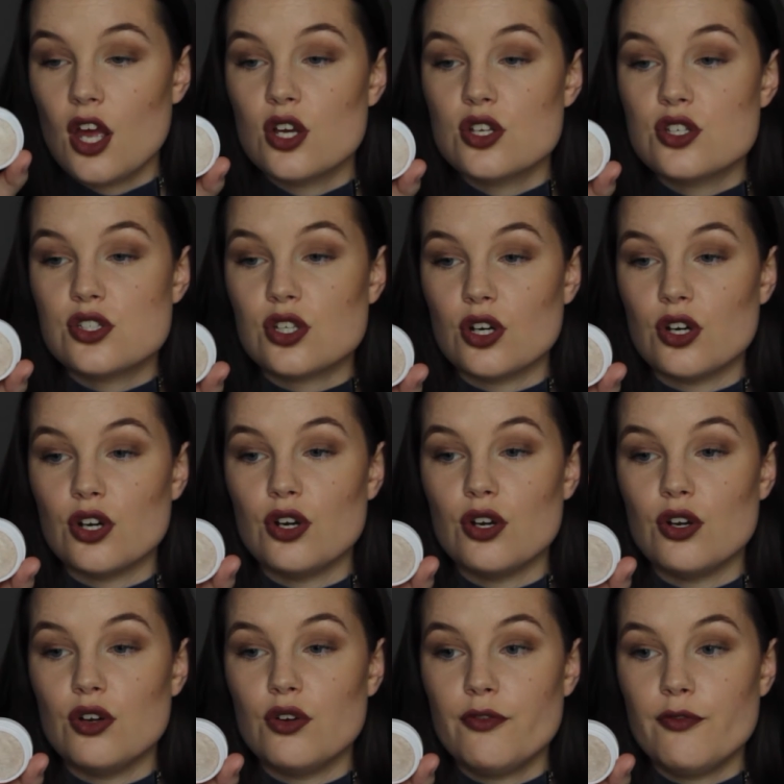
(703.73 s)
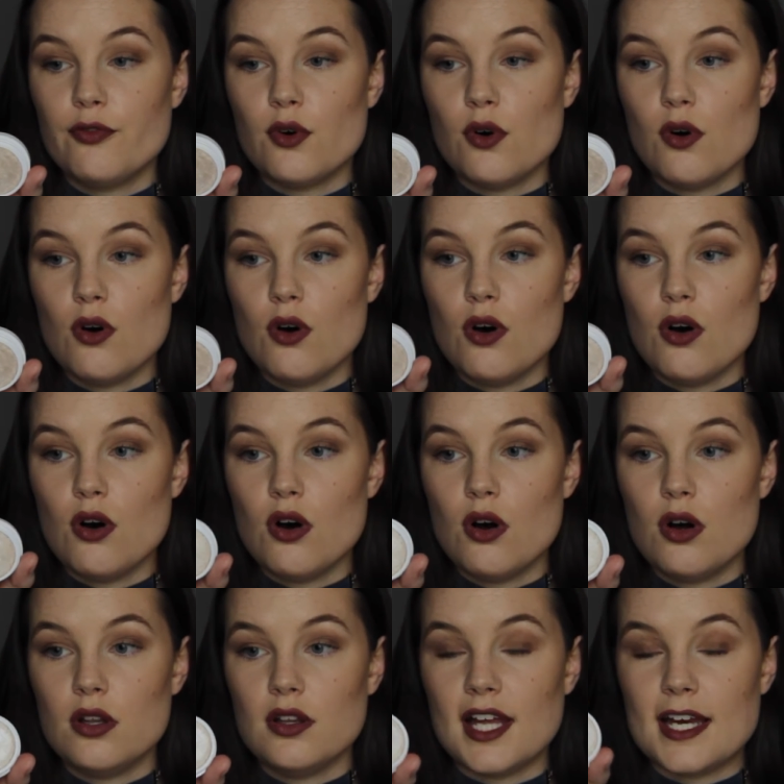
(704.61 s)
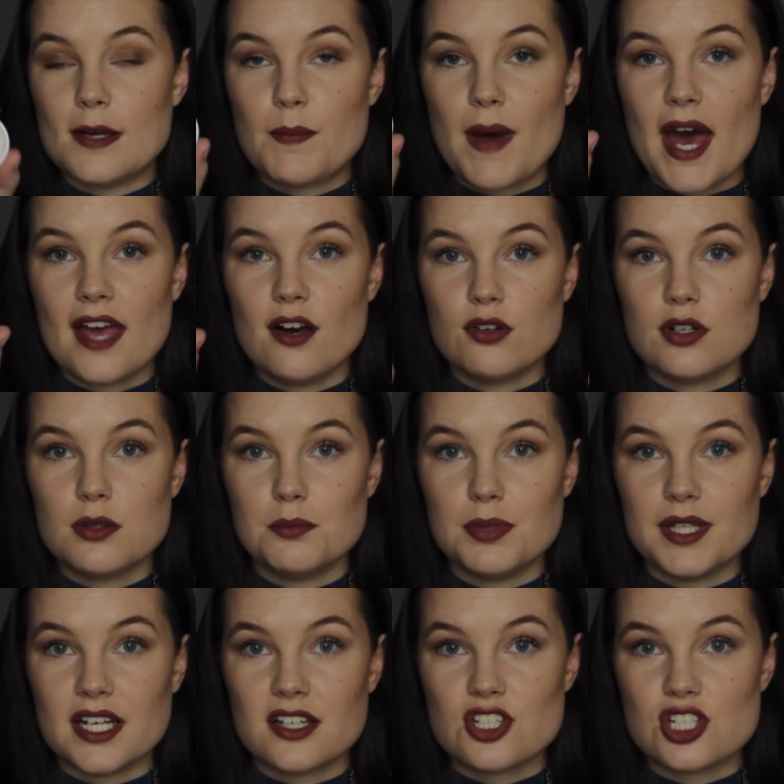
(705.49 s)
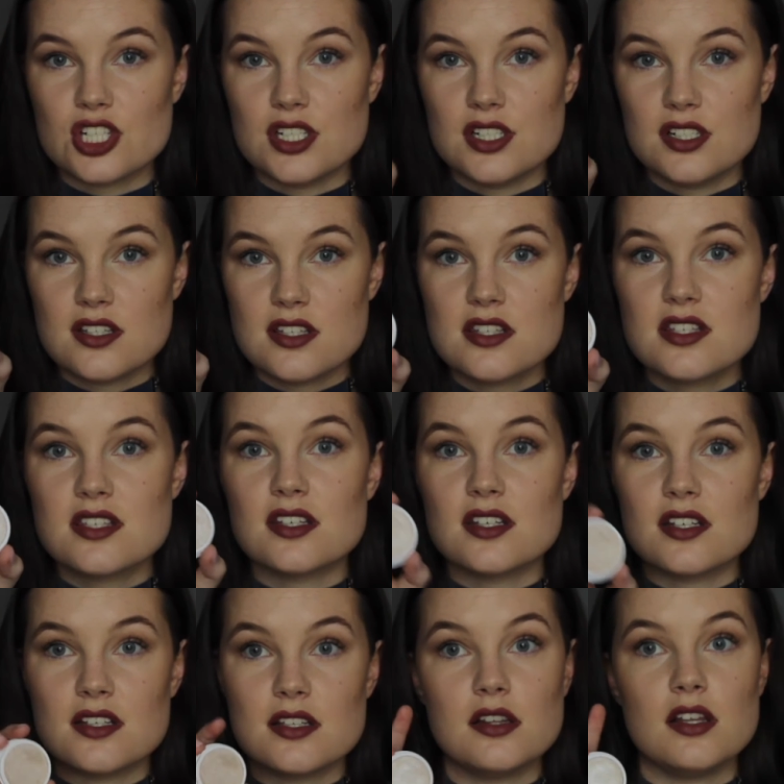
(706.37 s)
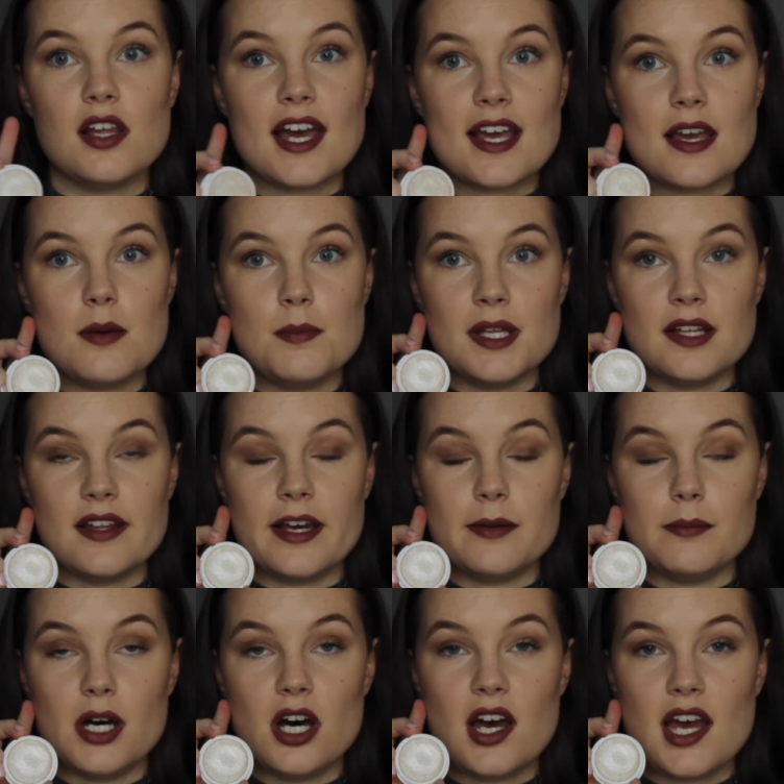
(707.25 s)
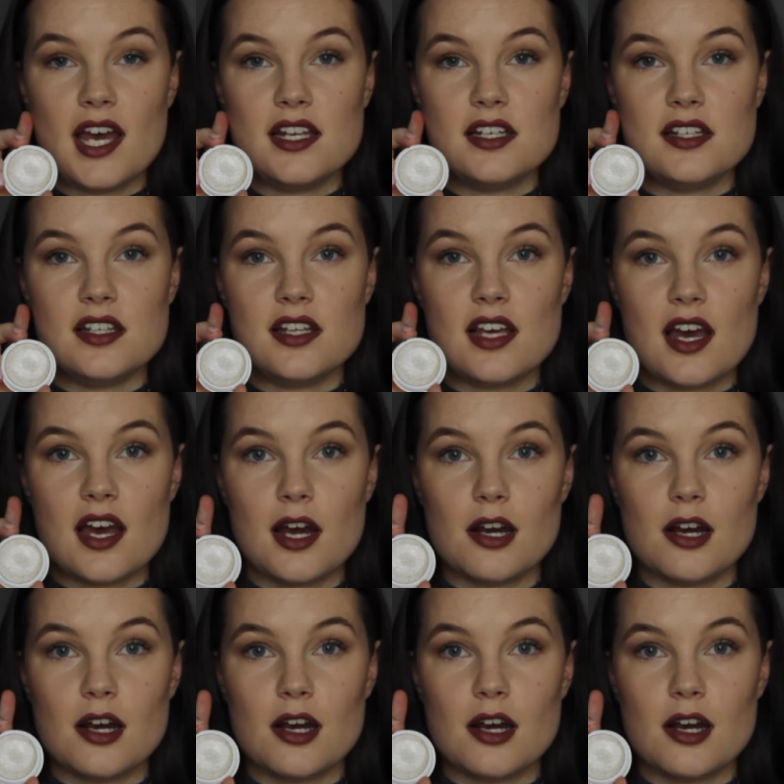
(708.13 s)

So for like pale complexions, like a bit like mine,